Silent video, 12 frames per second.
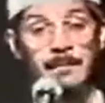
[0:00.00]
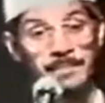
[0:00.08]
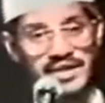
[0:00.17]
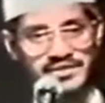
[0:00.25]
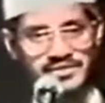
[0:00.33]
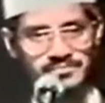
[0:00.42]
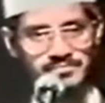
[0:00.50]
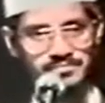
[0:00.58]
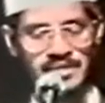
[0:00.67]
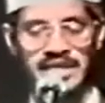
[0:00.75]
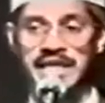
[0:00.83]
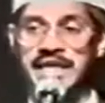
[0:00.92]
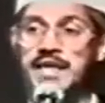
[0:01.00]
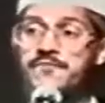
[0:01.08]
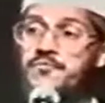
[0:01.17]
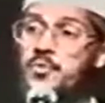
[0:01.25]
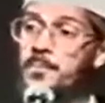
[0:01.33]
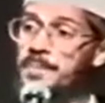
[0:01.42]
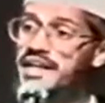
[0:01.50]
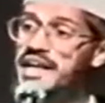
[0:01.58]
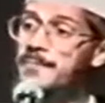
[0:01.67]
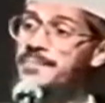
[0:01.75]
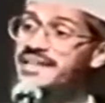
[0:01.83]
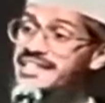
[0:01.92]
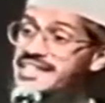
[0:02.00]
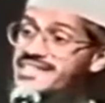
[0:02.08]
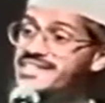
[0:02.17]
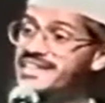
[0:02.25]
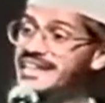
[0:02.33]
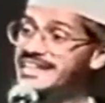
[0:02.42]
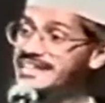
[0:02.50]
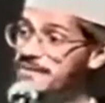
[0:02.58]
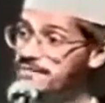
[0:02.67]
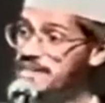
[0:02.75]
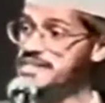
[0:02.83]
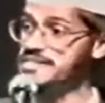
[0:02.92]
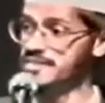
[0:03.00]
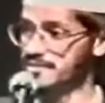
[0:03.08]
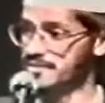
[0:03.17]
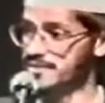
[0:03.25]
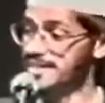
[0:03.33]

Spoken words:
But if you pick up each definition,